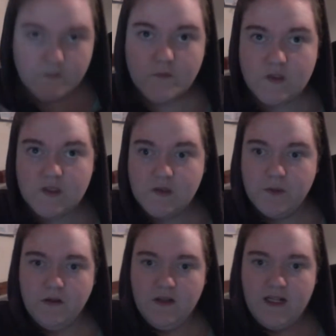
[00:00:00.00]
So we
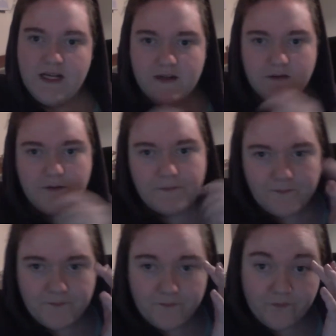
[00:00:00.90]
got like
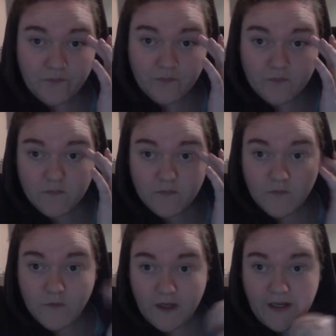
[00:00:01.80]

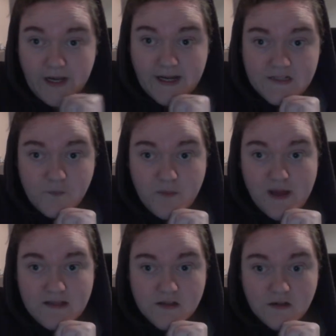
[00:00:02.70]
the Knight of
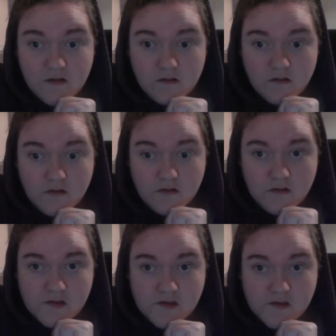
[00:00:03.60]

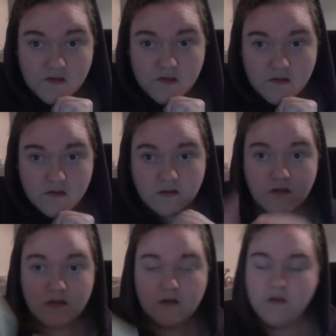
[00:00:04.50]
Pentacles,
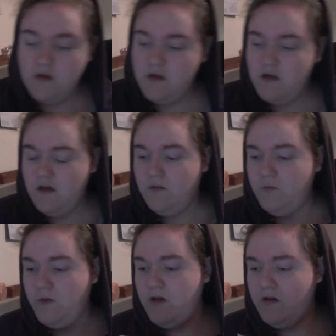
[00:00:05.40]
and then we
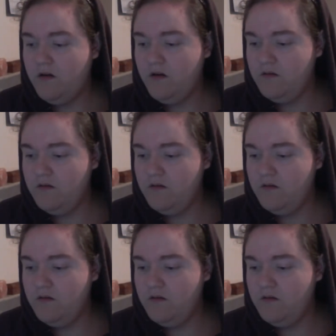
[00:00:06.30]
got